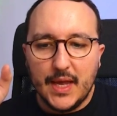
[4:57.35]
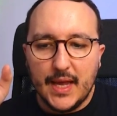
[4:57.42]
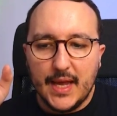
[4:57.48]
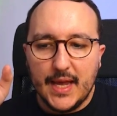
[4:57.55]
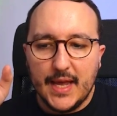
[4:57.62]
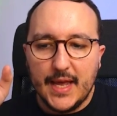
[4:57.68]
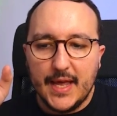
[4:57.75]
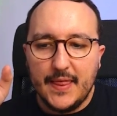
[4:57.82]

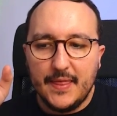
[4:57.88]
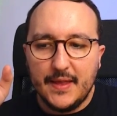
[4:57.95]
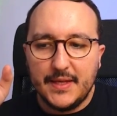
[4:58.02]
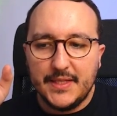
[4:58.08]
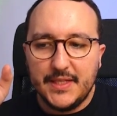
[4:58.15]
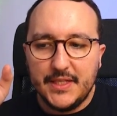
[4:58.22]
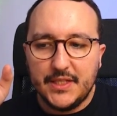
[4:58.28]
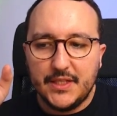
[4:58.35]
and
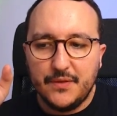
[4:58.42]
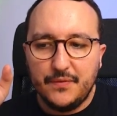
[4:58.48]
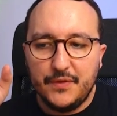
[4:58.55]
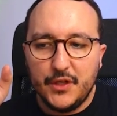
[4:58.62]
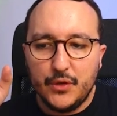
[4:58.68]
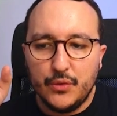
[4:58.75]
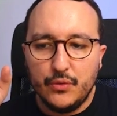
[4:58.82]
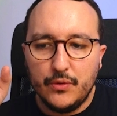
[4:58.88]
this
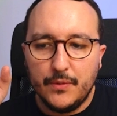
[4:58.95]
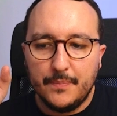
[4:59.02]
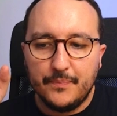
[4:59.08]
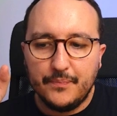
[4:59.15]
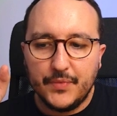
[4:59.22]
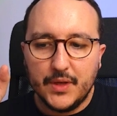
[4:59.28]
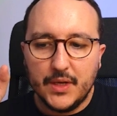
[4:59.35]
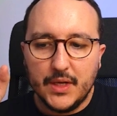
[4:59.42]
view
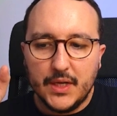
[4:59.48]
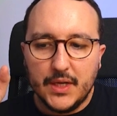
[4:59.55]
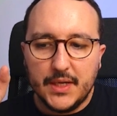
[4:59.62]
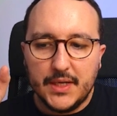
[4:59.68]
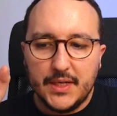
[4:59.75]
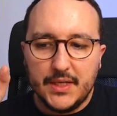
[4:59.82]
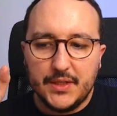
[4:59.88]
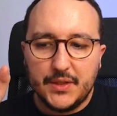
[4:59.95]

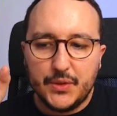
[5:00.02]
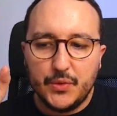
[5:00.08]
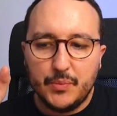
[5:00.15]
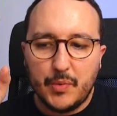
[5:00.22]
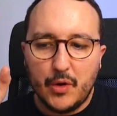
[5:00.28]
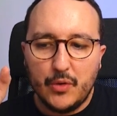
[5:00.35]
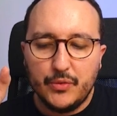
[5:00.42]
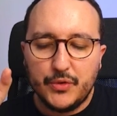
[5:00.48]
is
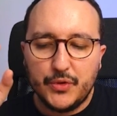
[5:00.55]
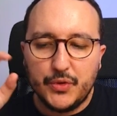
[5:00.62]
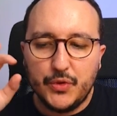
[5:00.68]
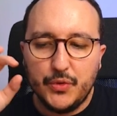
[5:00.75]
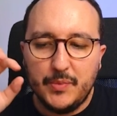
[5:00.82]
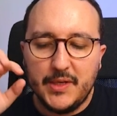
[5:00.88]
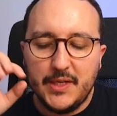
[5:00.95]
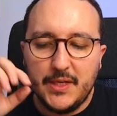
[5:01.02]
supposed
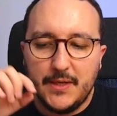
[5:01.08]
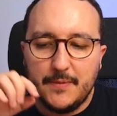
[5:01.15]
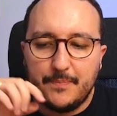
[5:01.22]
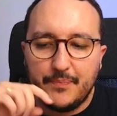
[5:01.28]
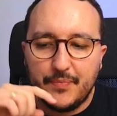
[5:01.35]
to be